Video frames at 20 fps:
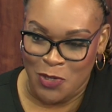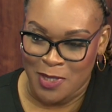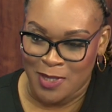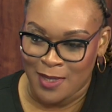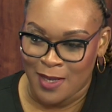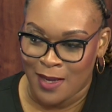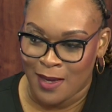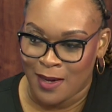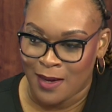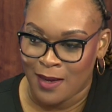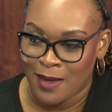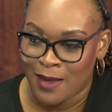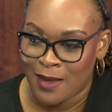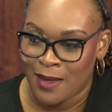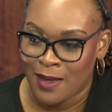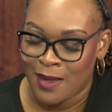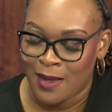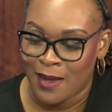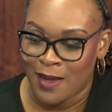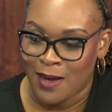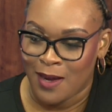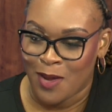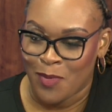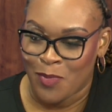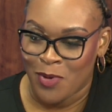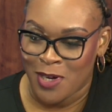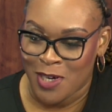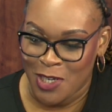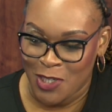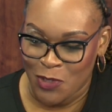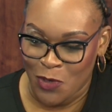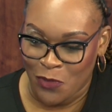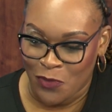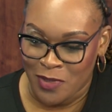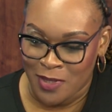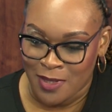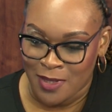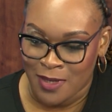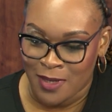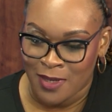you said a police
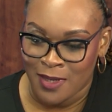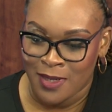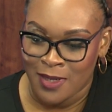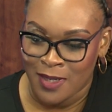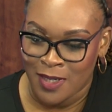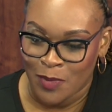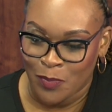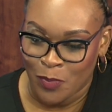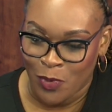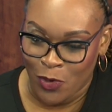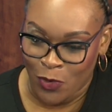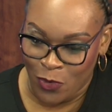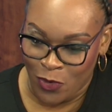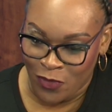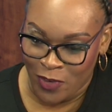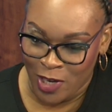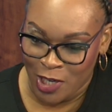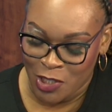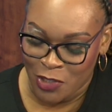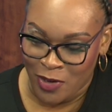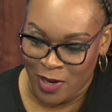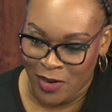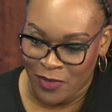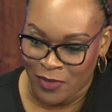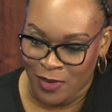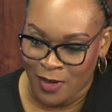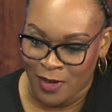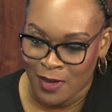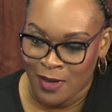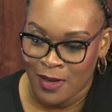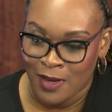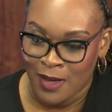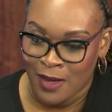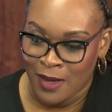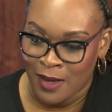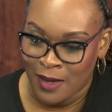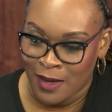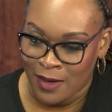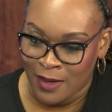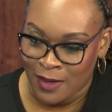officer could pull over a driver,
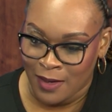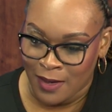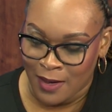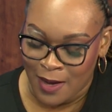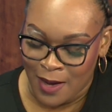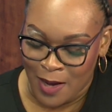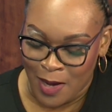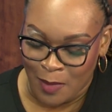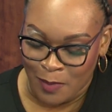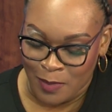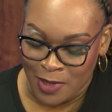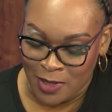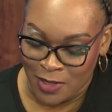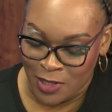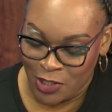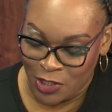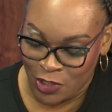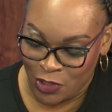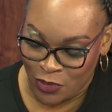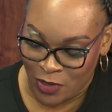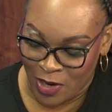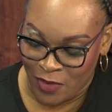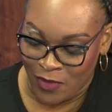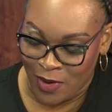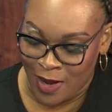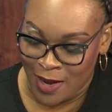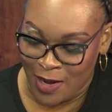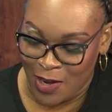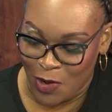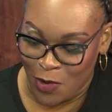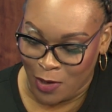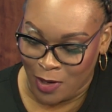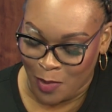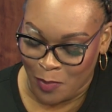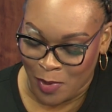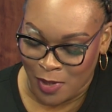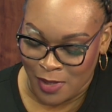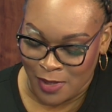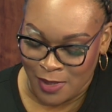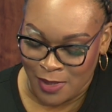search the driver and the
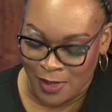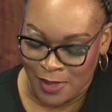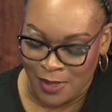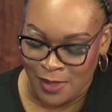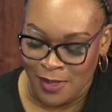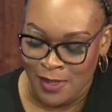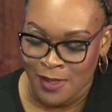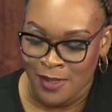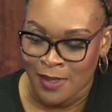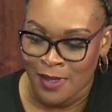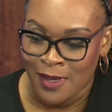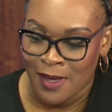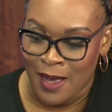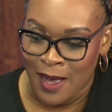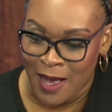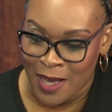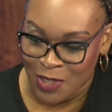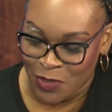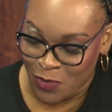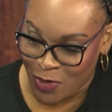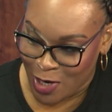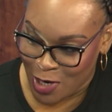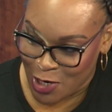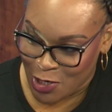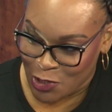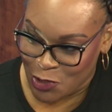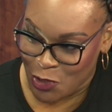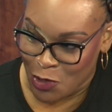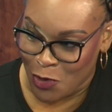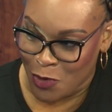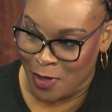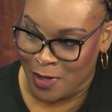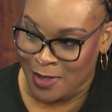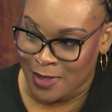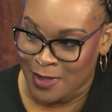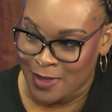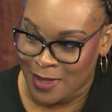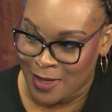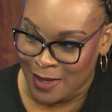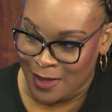occupants, ask for their
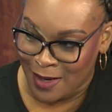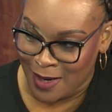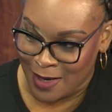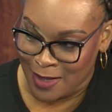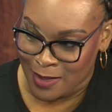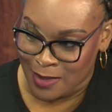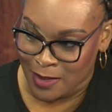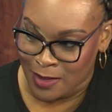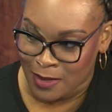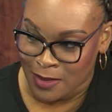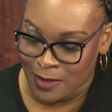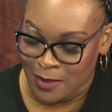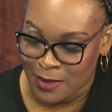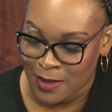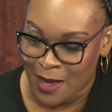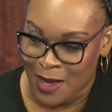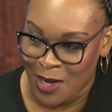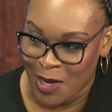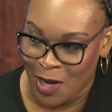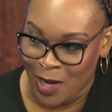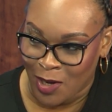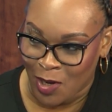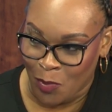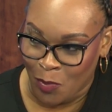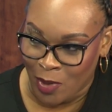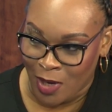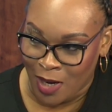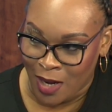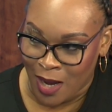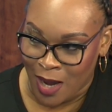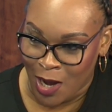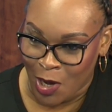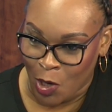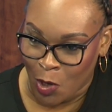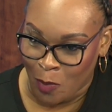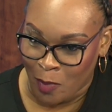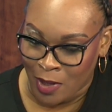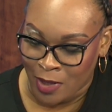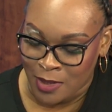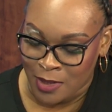insurance, license, and they end up in an
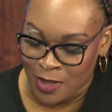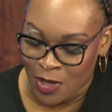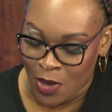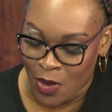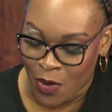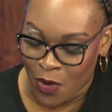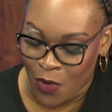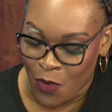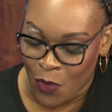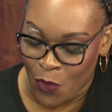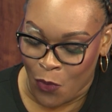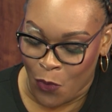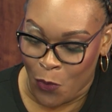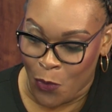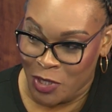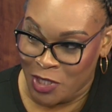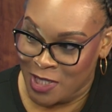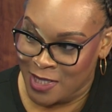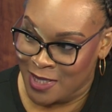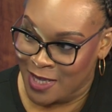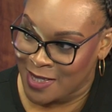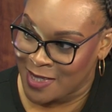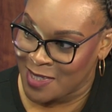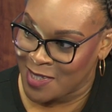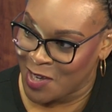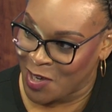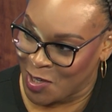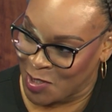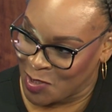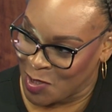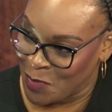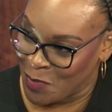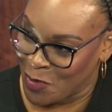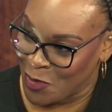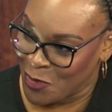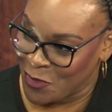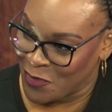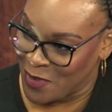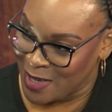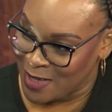argument, which is a
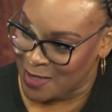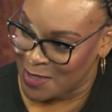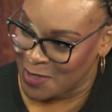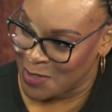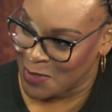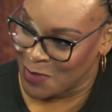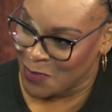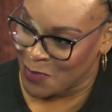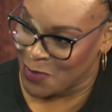ticketable offense?